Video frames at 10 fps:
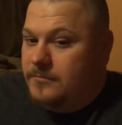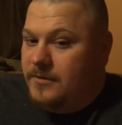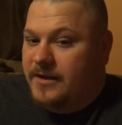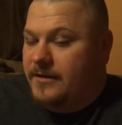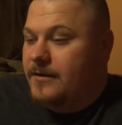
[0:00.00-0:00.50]

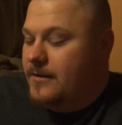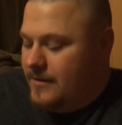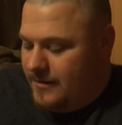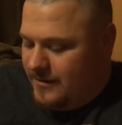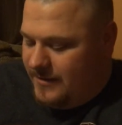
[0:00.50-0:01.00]
like,
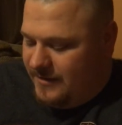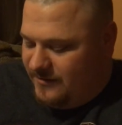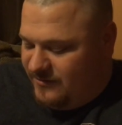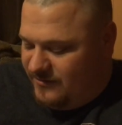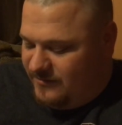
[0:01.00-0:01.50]

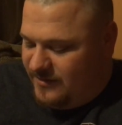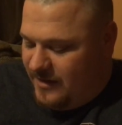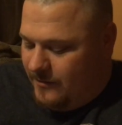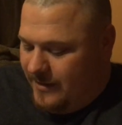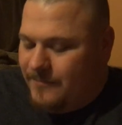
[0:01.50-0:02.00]
it's,
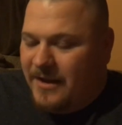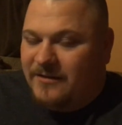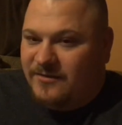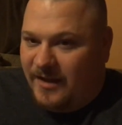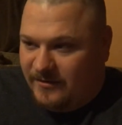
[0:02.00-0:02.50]
it
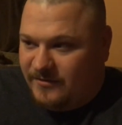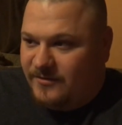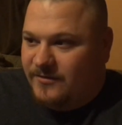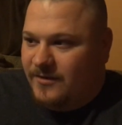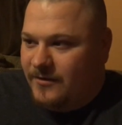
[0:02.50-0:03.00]
makes
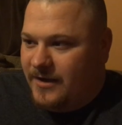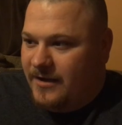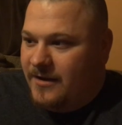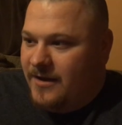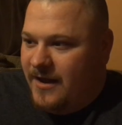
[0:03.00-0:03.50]
sense. Okay?